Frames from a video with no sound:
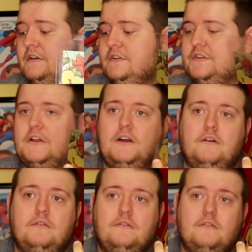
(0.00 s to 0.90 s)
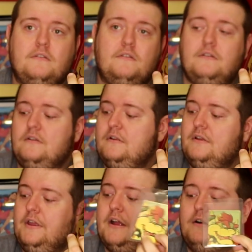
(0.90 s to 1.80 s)
So
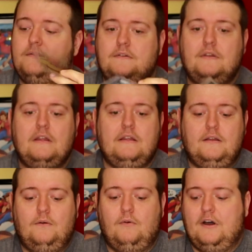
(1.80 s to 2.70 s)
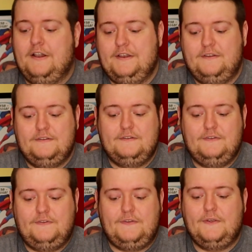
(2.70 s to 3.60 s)
you know, 1,
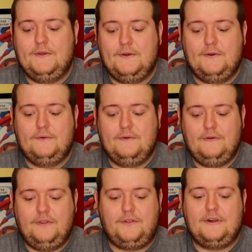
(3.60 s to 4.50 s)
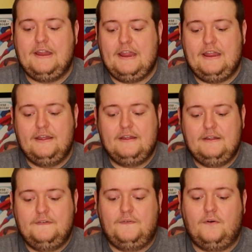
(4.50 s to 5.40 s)
2, 3,
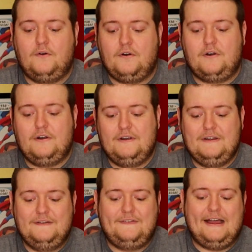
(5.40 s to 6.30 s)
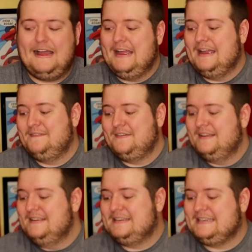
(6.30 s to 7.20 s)
4, 5,
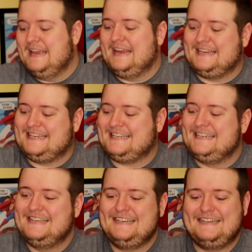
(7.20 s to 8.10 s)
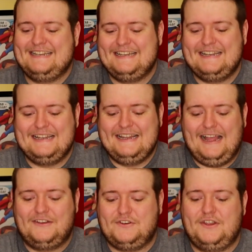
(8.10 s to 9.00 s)
6.
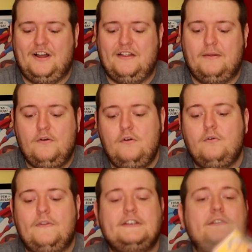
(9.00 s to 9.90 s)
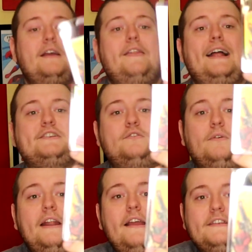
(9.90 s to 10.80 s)
I'll show you all. Ooh, that's a cool one.